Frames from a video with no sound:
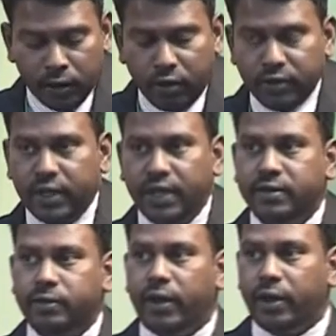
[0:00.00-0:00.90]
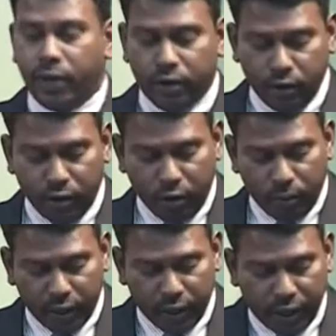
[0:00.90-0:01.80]
Those days, when we are talking
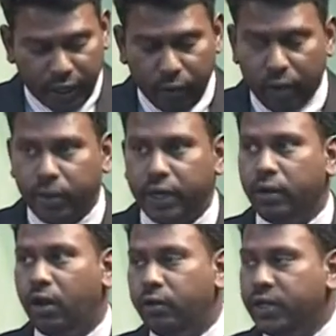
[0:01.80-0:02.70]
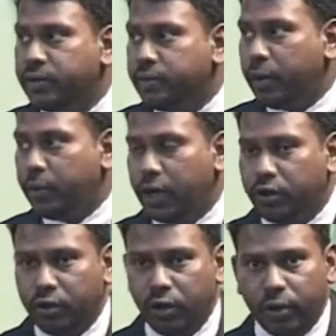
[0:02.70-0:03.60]
about the environment, always people
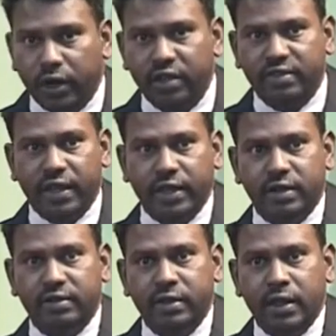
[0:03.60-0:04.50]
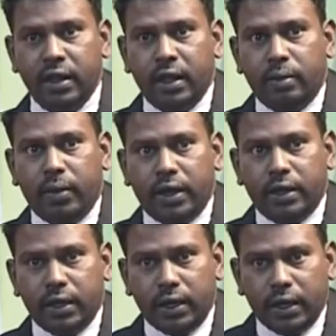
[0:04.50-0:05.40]
are talking about recycles,
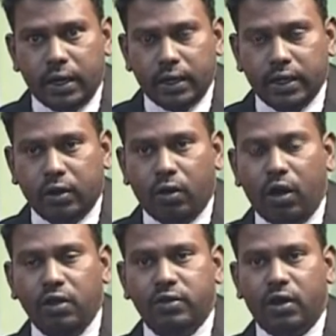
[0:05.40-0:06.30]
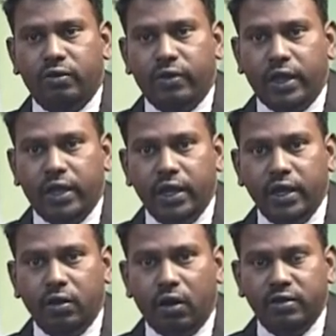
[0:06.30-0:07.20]
but the
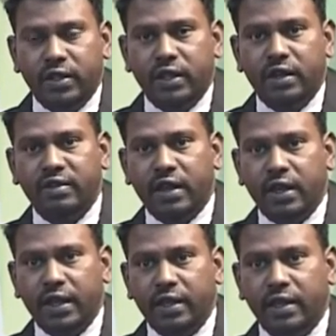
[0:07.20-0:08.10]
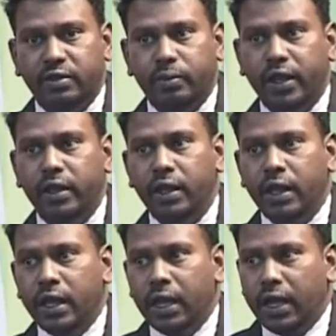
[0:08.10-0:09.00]
hidden cost in recycling is being
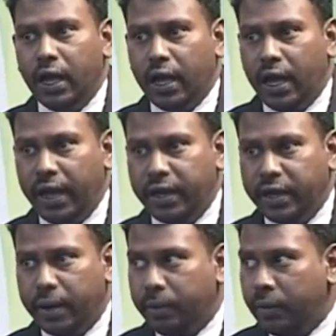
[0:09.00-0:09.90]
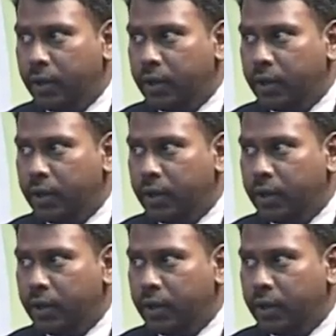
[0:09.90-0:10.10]
hidden up.